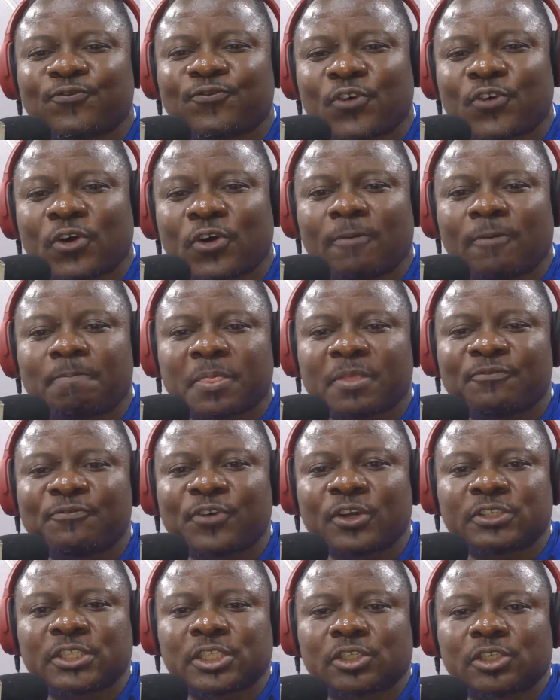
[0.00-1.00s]
for
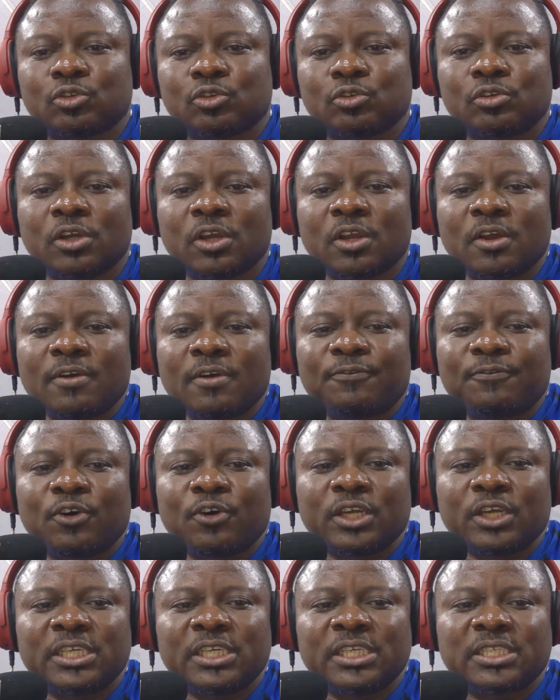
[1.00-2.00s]
fortitude
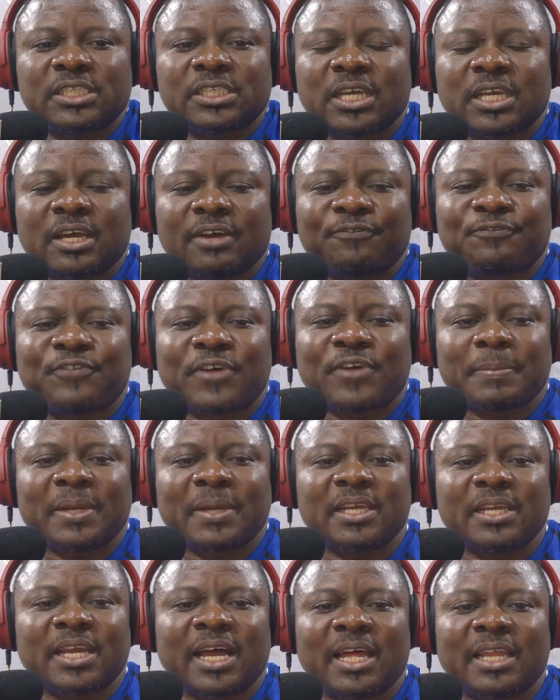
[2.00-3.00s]
for his
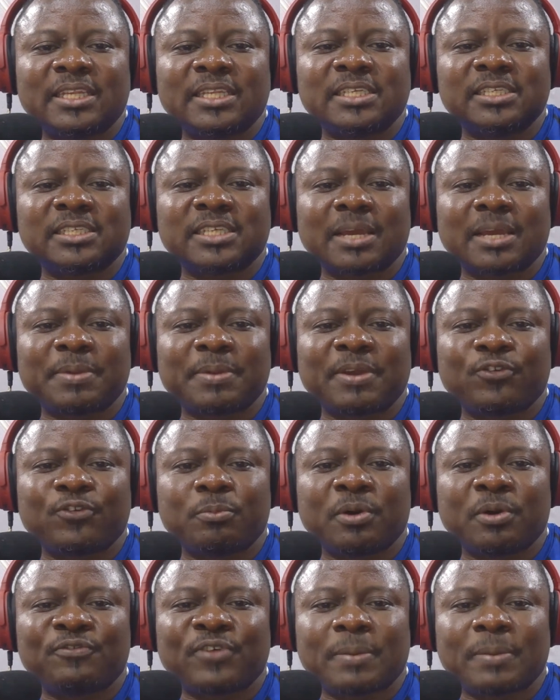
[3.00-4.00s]
family and the Zambia
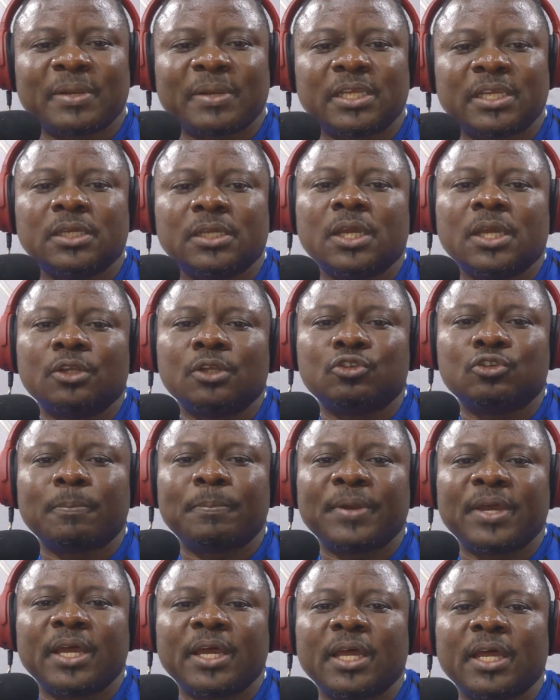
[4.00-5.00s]
football family to
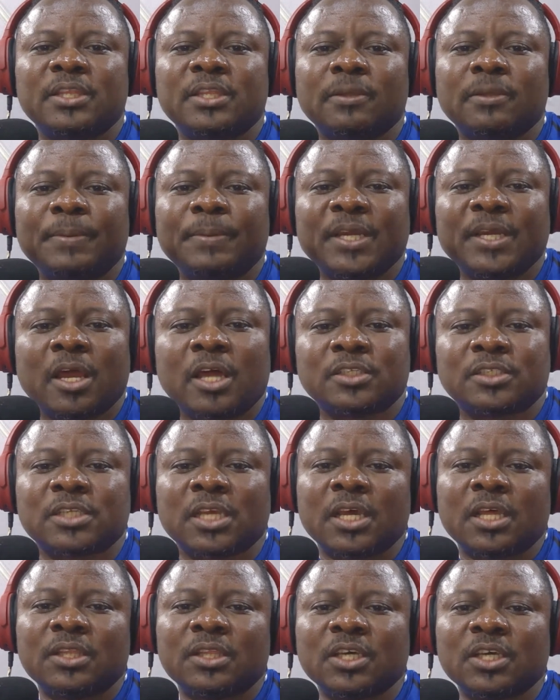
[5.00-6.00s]
bear the big loss.
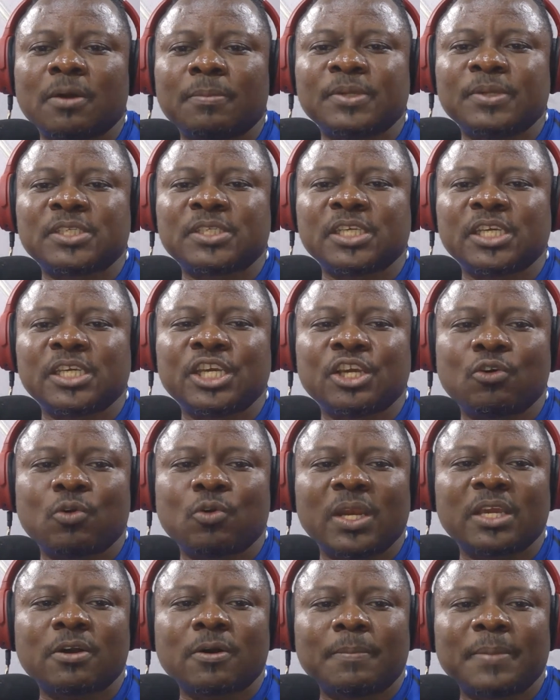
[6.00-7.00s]
The committee
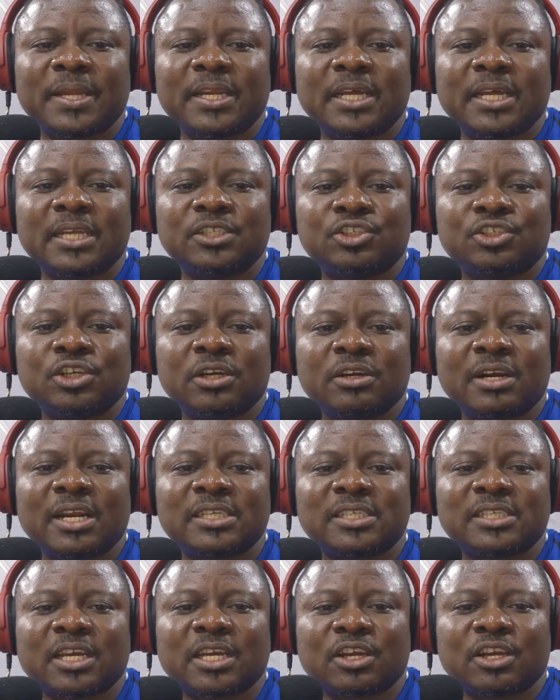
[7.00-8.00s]
equally commended the
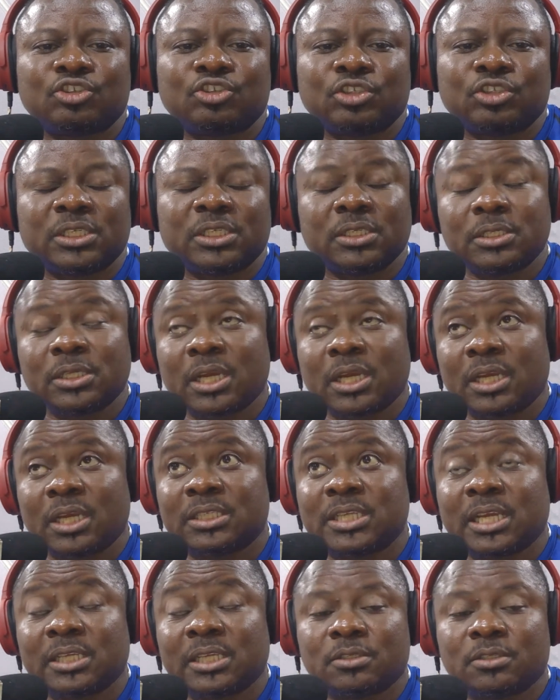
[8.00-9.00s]
General Secretary,
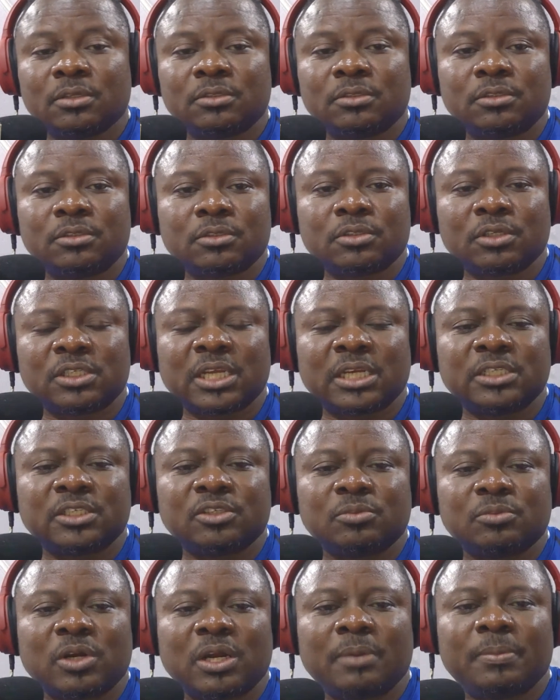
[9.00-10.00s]
yes, that's the Dr.
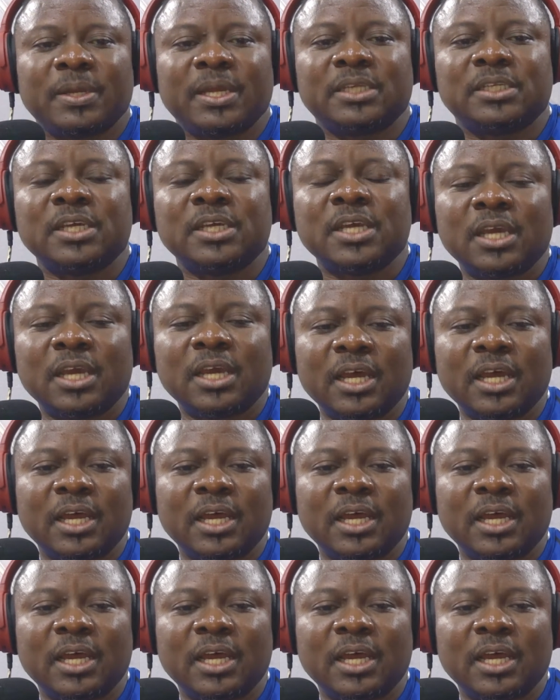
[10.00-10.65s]
Sanusi Mohammed,